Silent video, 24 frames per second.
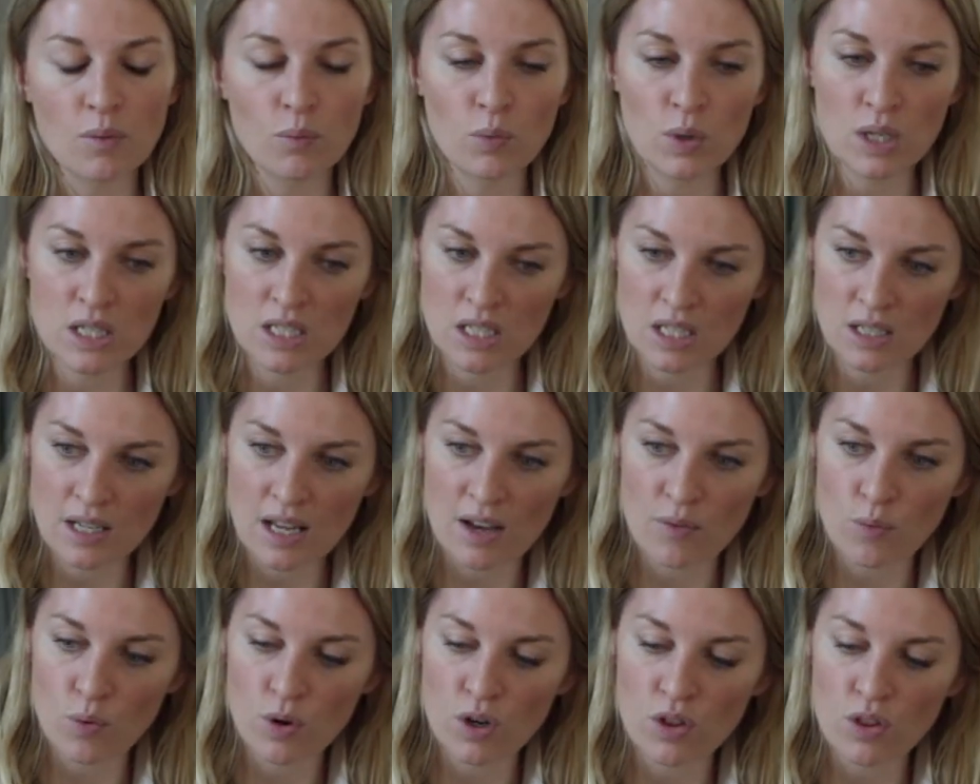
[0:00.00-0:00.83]
we did
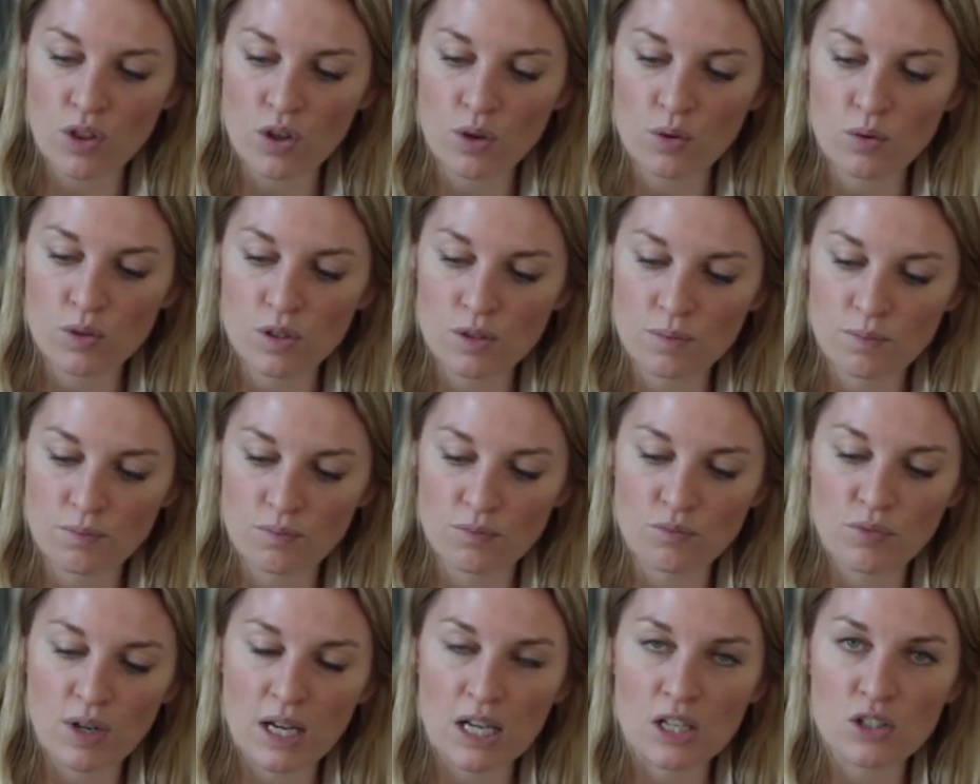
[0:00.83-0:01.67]
have one of those
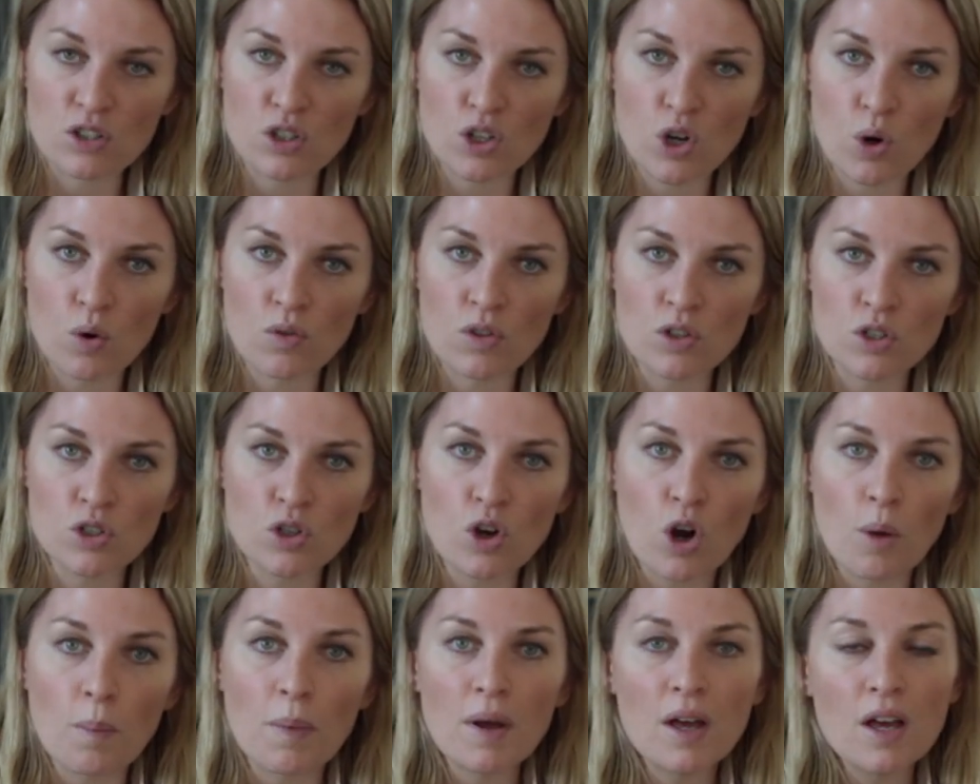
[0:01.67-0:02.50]
rings that go on the
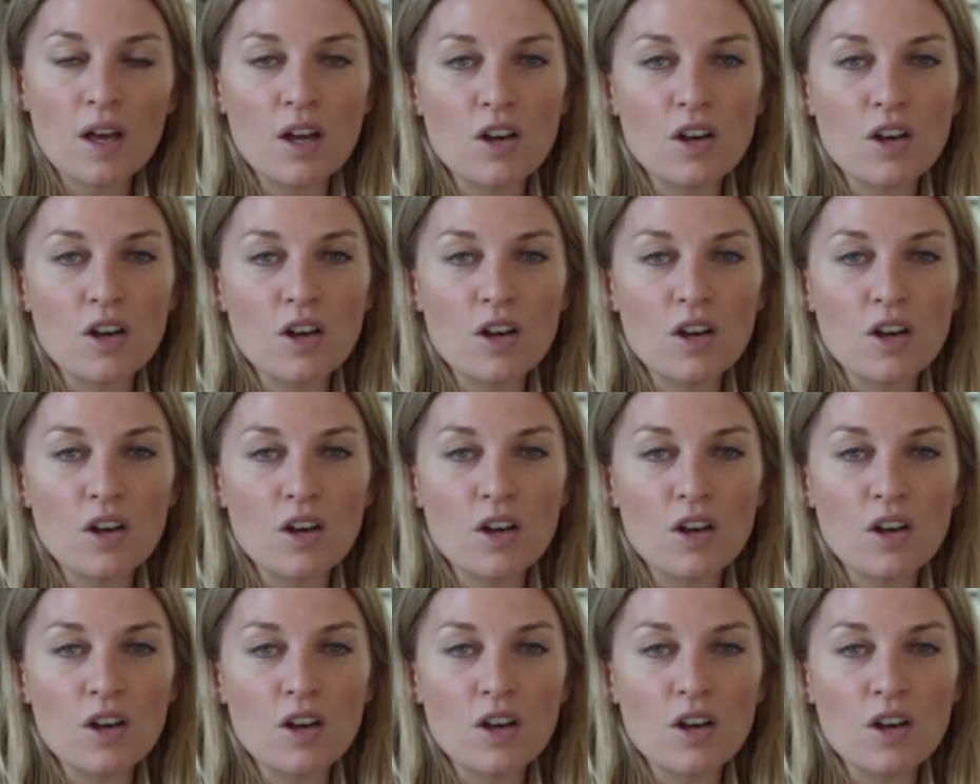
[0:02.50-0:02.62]
top,